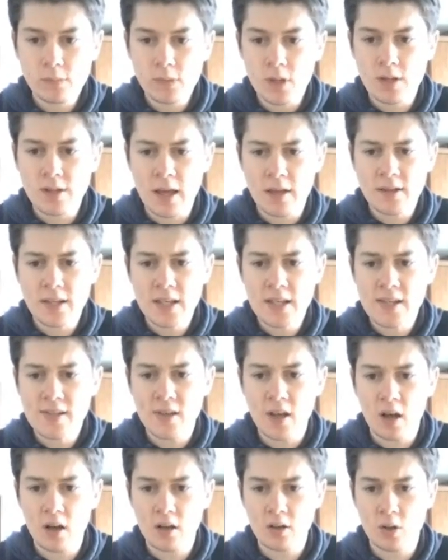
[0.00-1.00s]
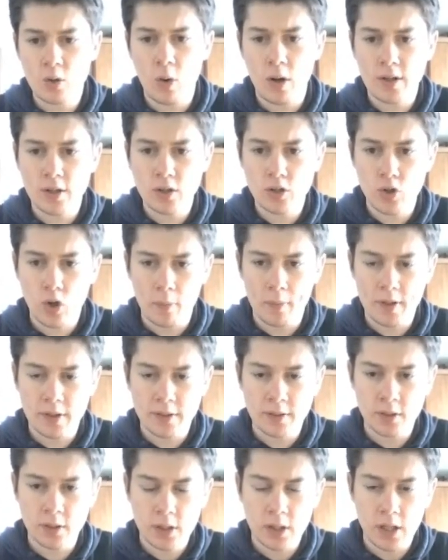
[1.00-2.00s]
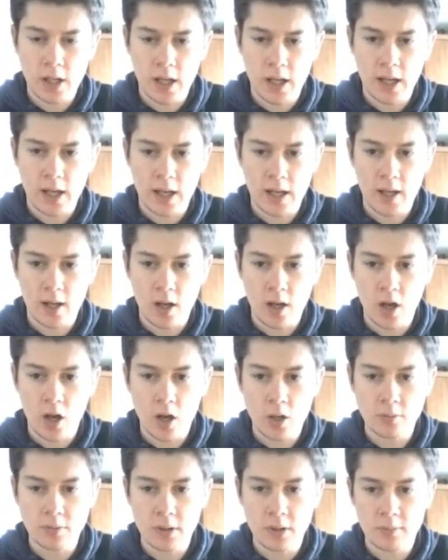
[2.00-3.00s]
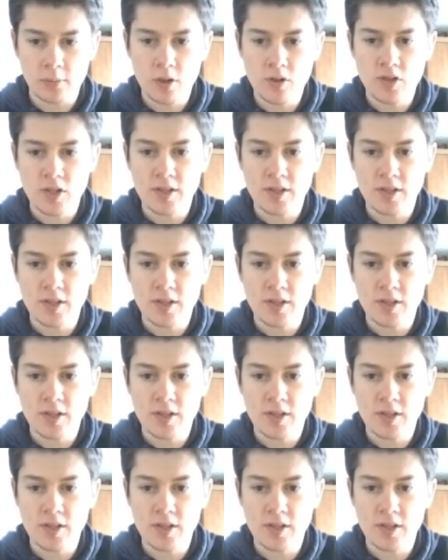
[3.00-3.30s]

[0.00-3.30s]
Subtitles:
Now, these are quite common opening moves.